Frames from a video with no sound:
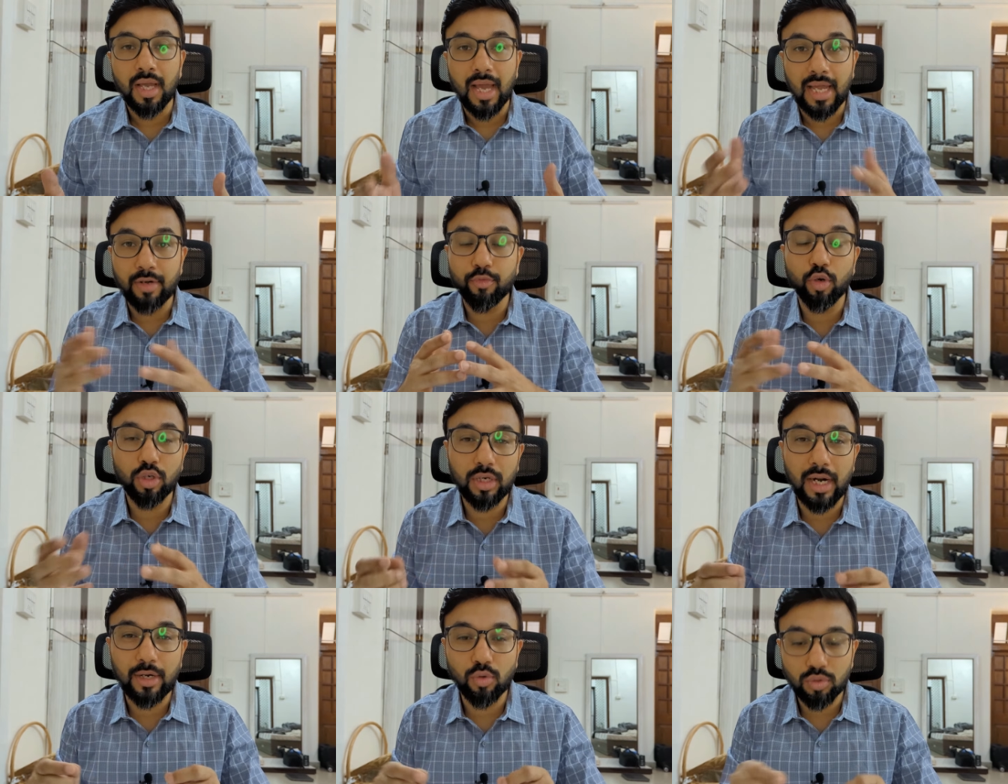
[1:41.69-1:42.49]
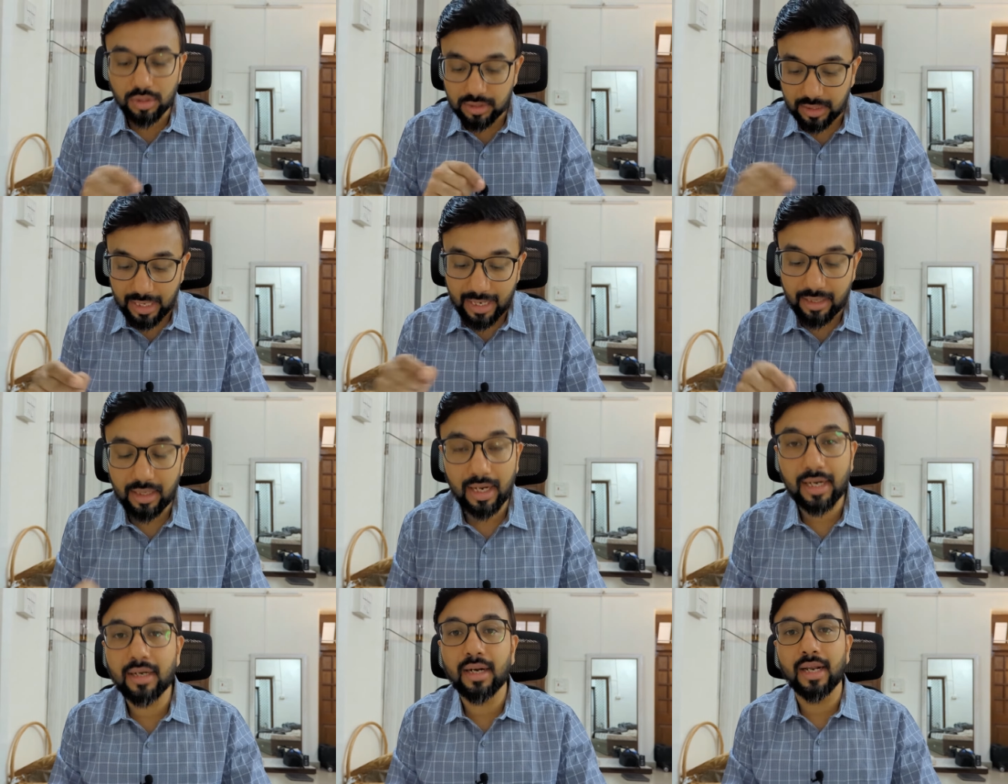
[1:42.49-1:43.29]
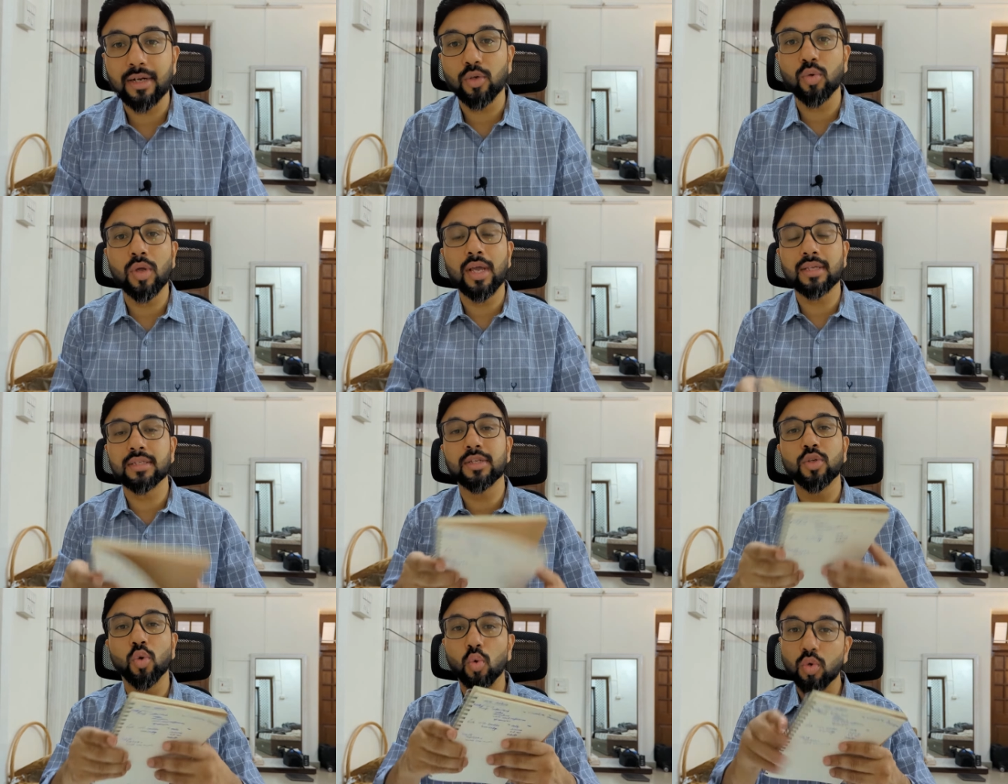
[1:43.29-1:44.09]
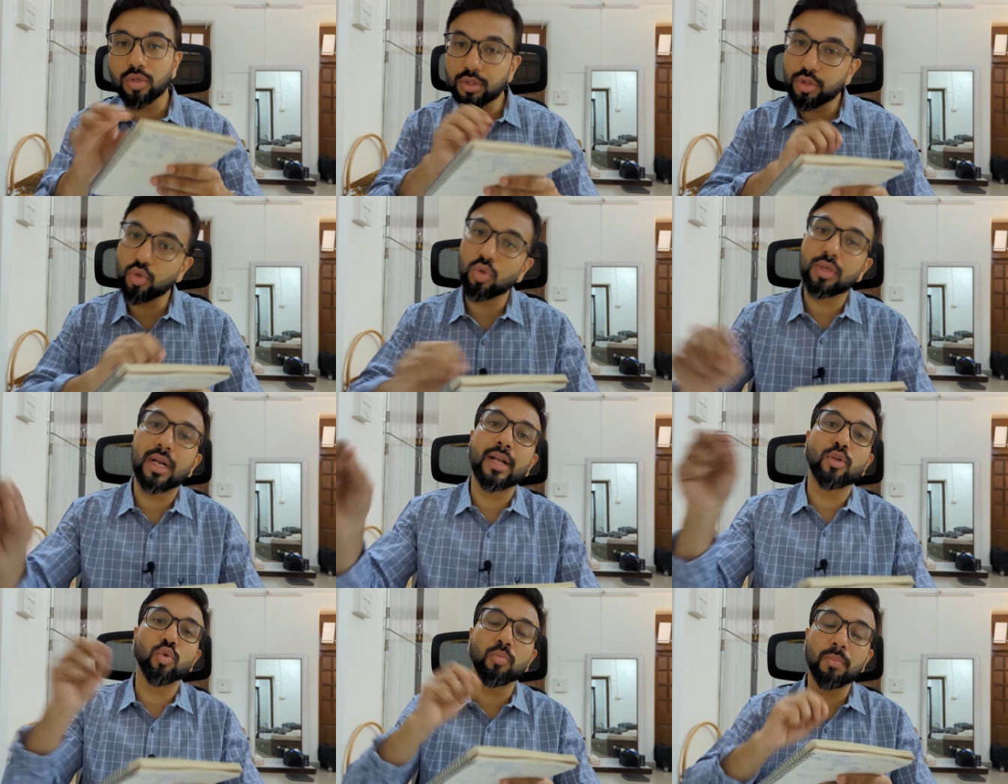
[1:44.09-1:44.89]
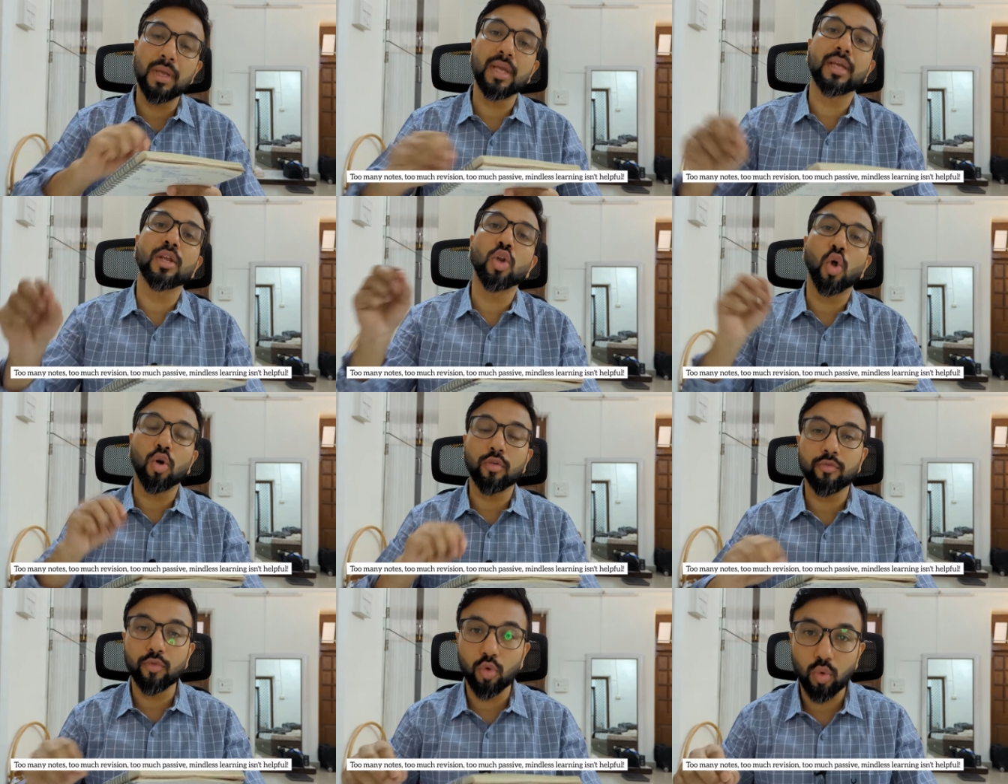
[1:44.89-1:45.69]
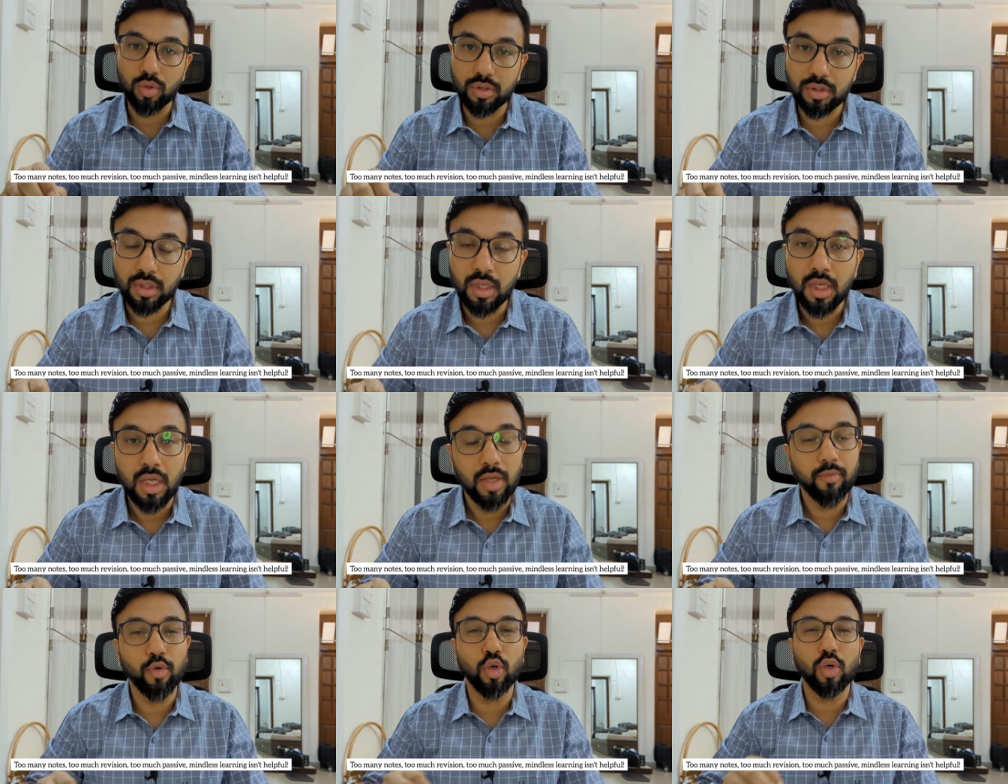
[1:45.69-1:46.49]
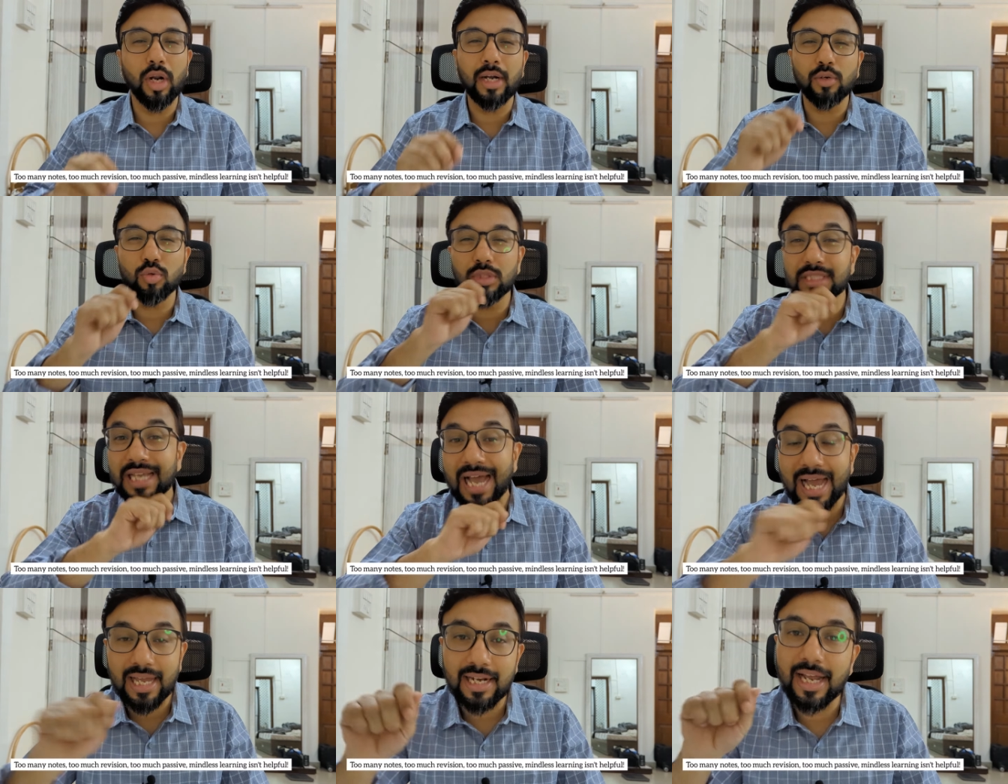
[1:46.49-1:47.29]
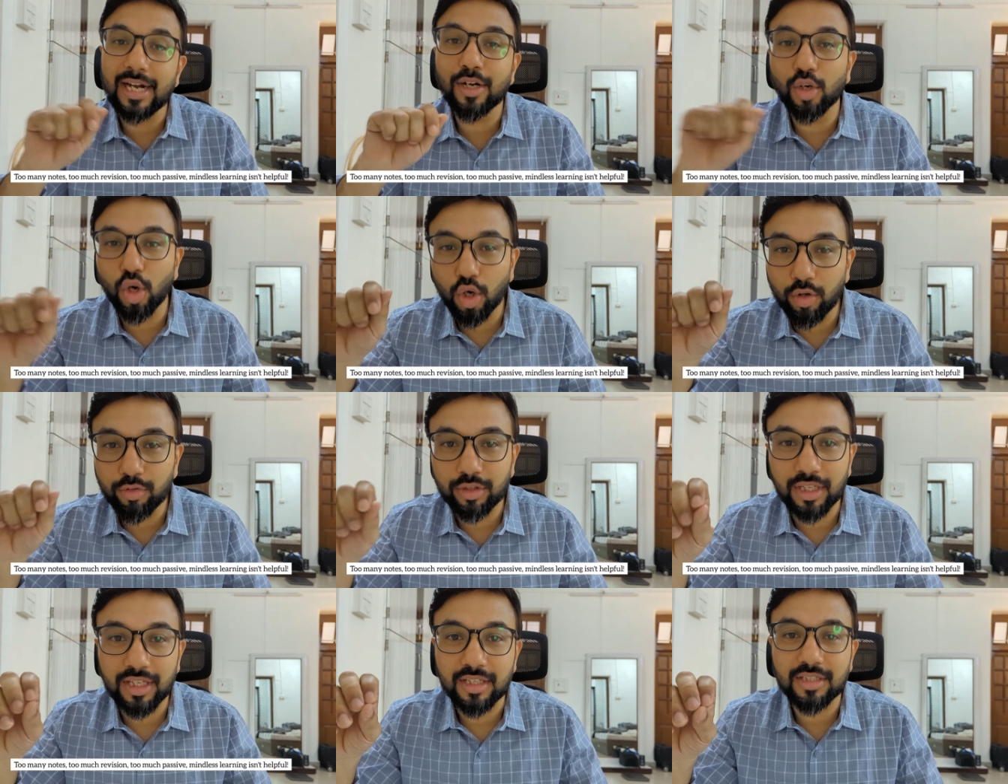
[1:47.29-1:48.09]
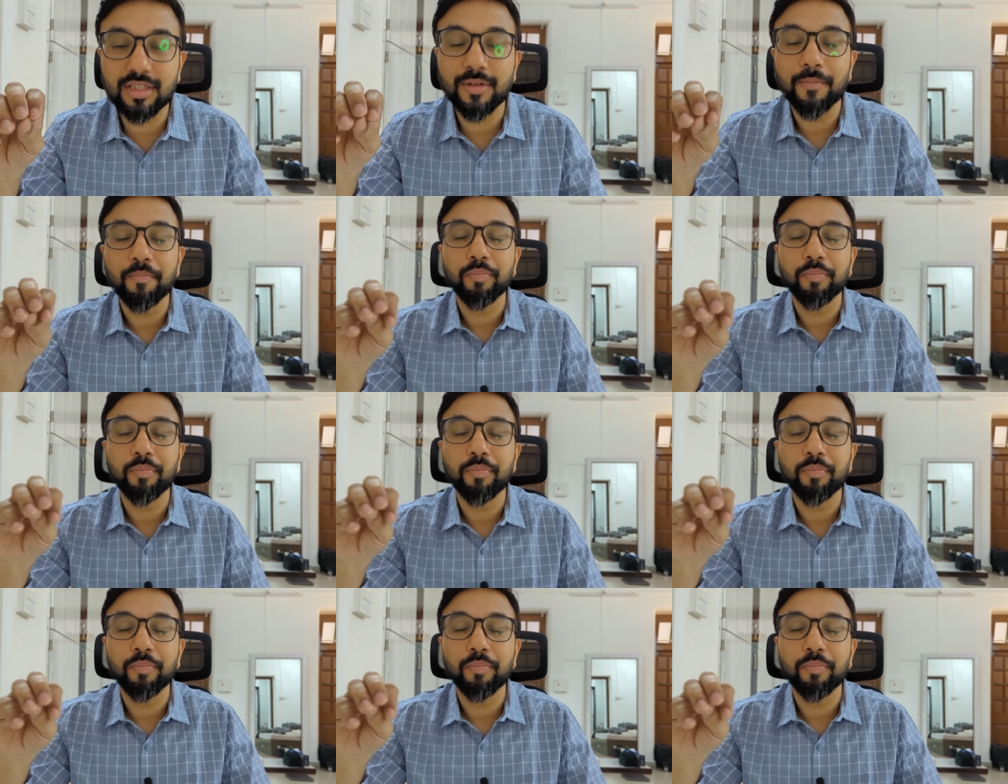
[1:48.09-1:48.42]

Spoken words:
And if you're trying to just write, as a notes, you're trying to make a lot of notes. If you're trying to just highlight a lot of things,